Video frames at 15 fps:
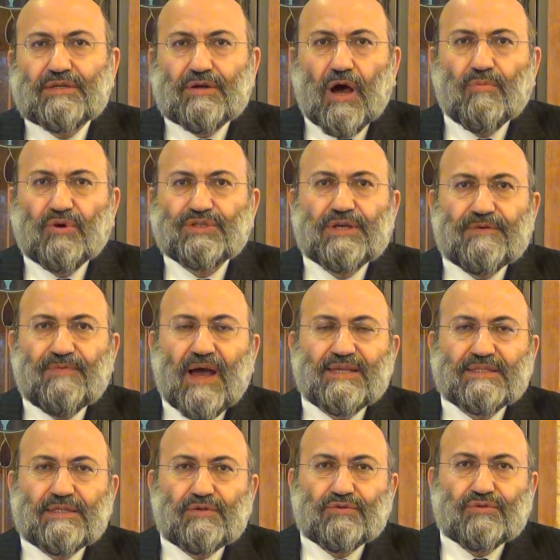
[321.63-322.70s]
Rav Moshe
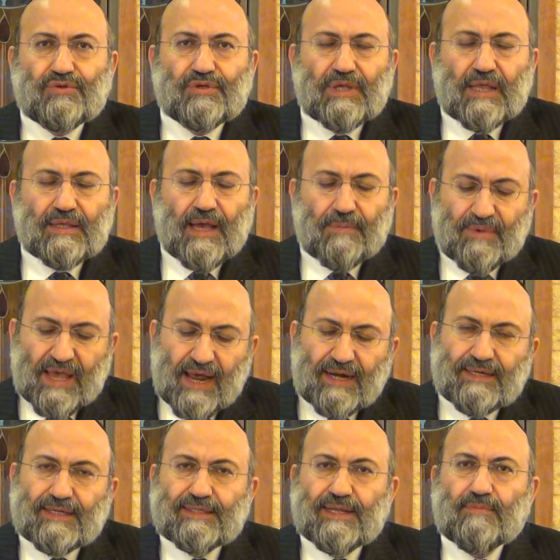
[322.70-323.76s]
Feinstein used to get up
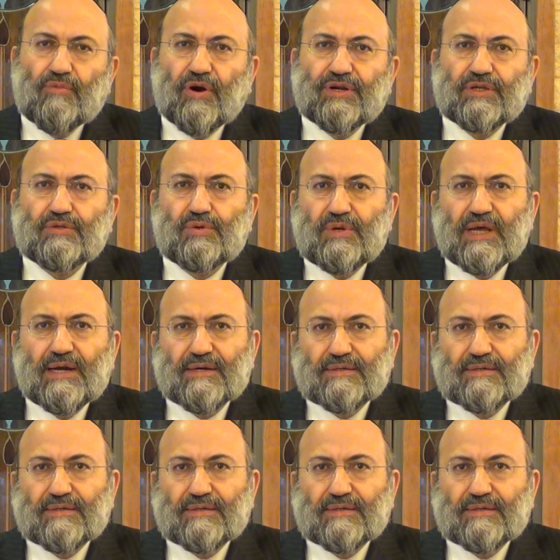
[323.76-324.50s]
early in the morning to learn.